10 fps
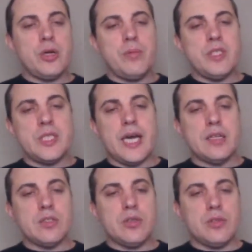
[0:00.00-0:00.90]
Who
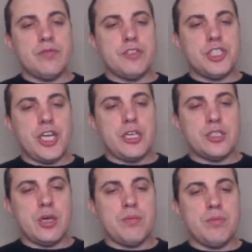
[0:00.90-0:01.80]
determines the algorithm for
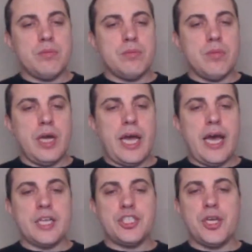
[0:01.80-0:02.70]
checksum
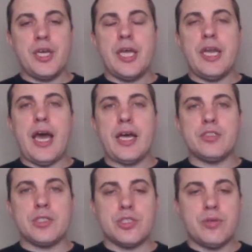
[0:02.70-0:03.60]
hashing and
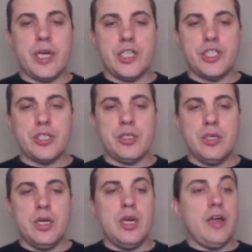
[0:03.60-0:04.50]
address
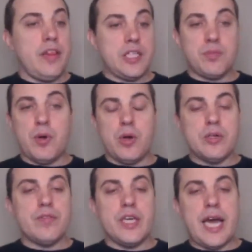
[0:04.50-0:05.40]
creation? That's part
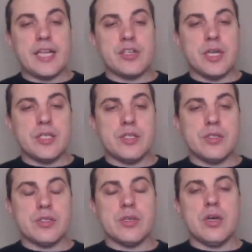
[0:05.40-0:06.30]
of the
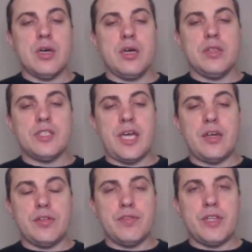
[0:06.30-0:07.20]
address, the
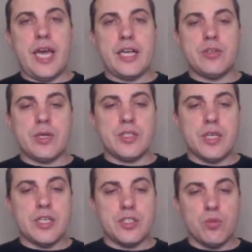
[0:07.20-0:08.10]
standard for the address.
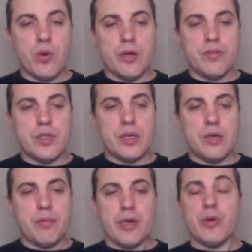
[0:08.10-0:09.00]
It's in one of
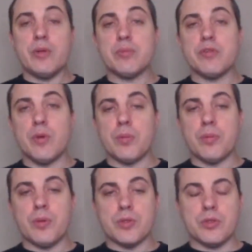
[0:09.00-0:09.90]
the Bitcoin improvement
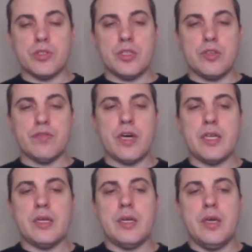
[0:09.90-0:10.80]
proposals that
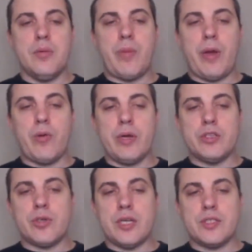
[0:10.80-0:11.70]
define Bitcoin
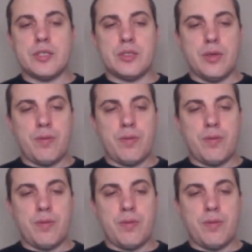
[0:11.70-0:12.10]
addresses.